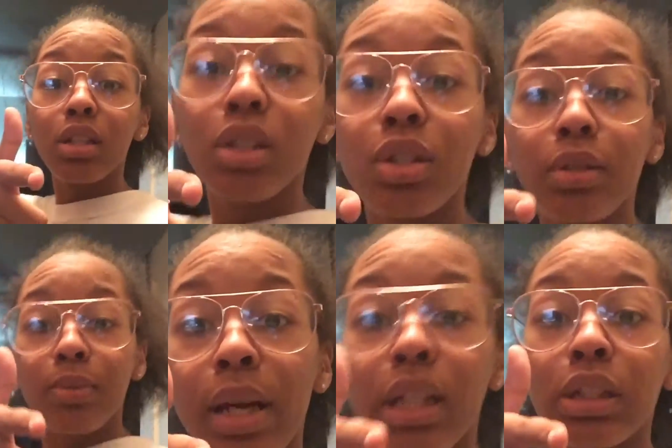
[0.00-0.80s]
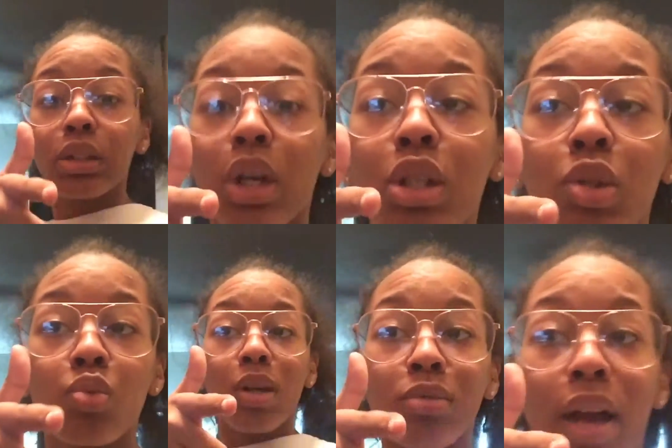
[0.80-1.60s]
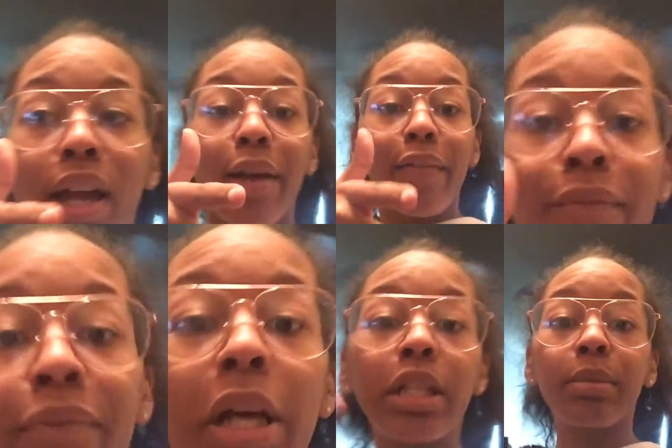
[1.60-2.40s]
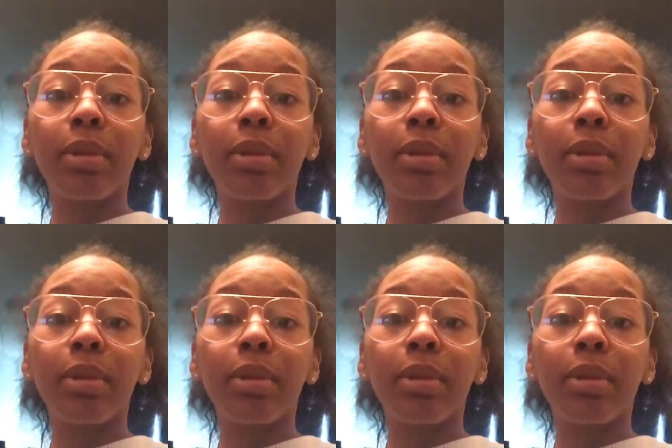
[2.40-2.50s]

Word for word: Amaya, are you watching the nine?